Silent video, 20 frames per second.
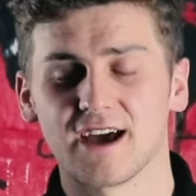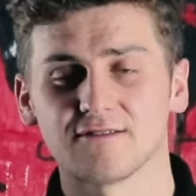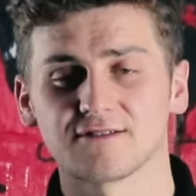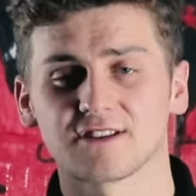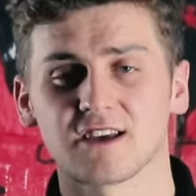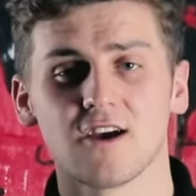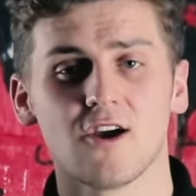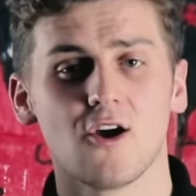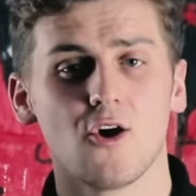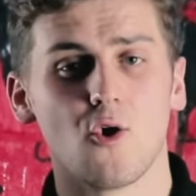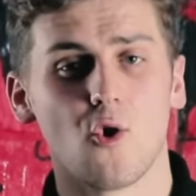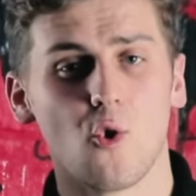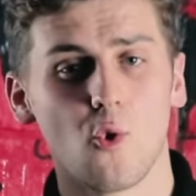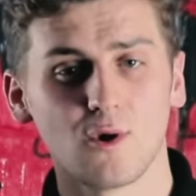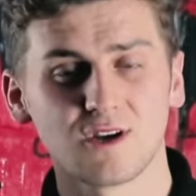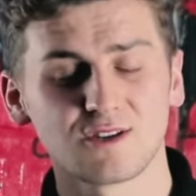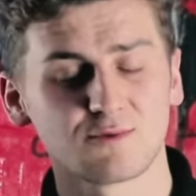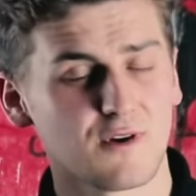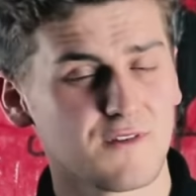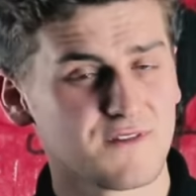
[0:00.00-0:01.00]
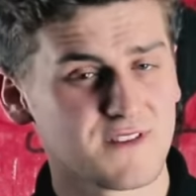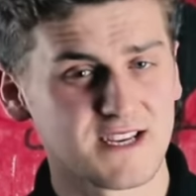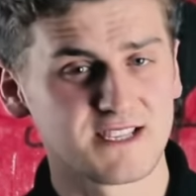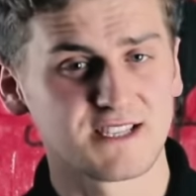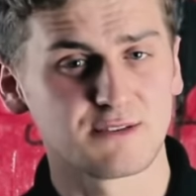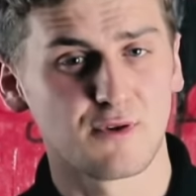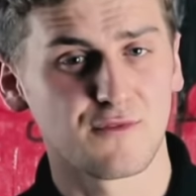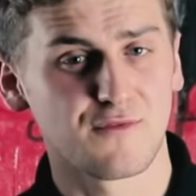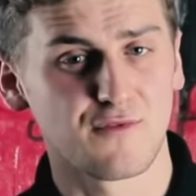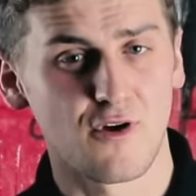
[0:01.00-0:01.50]
in and out. Always worth
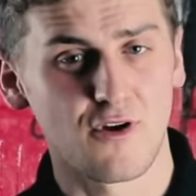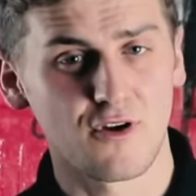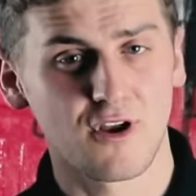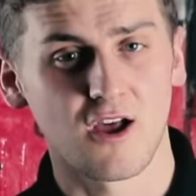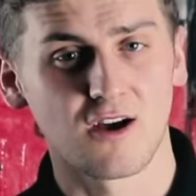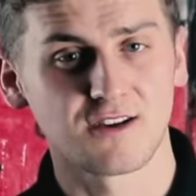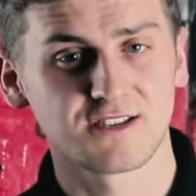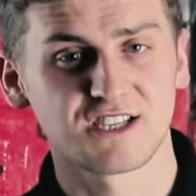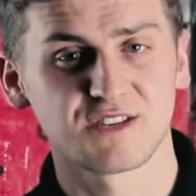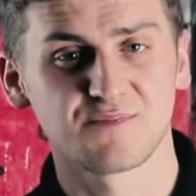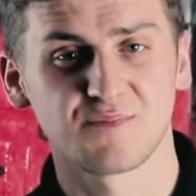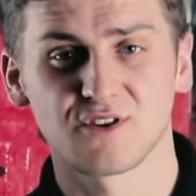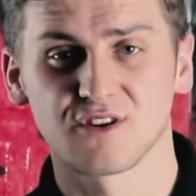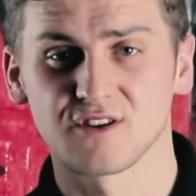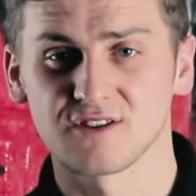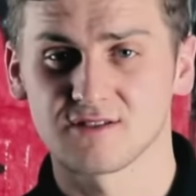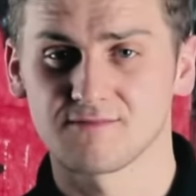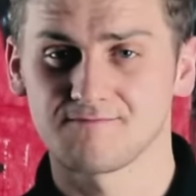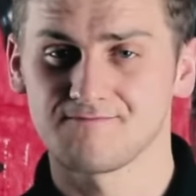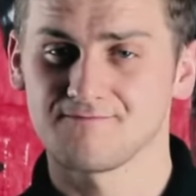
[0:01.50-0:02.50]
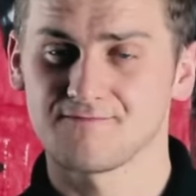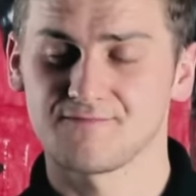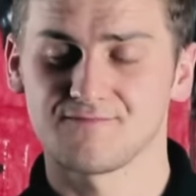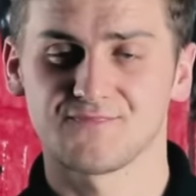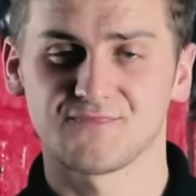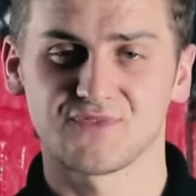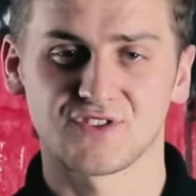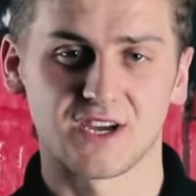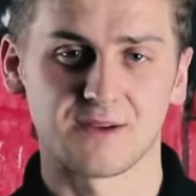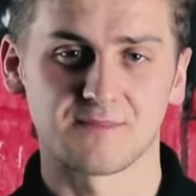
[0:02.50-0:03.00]
testing with your own glasses because
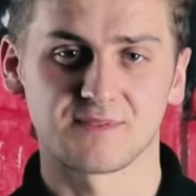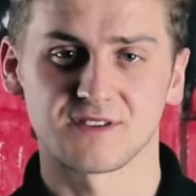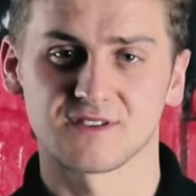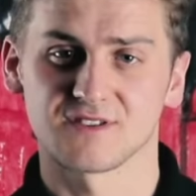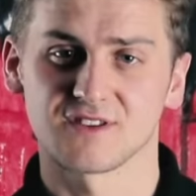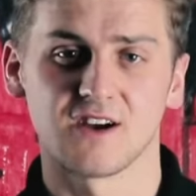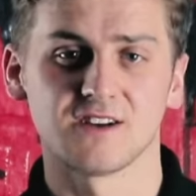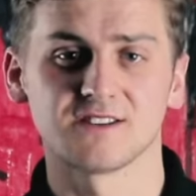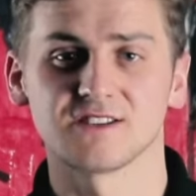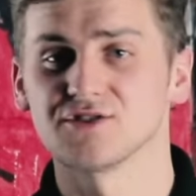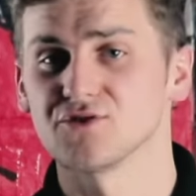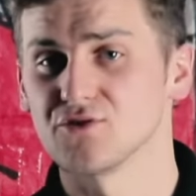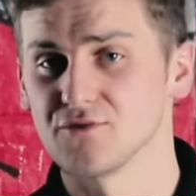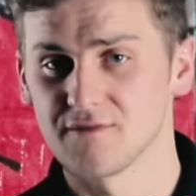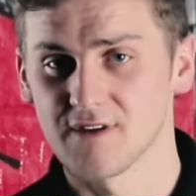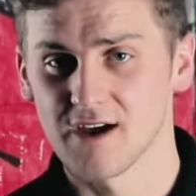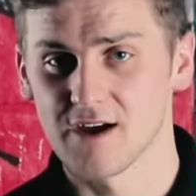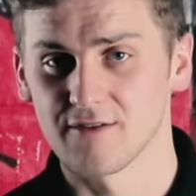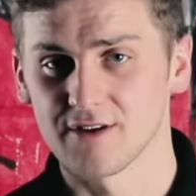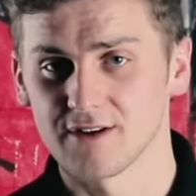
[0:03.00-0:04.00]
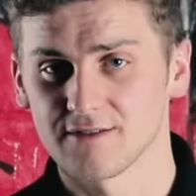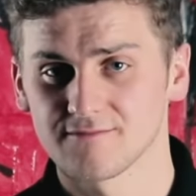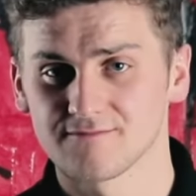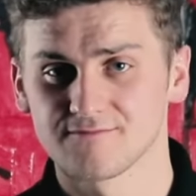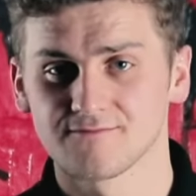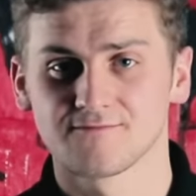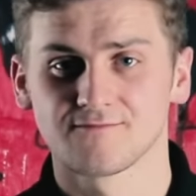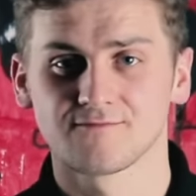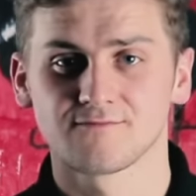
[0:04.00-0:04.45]
shapes and sizes do vary.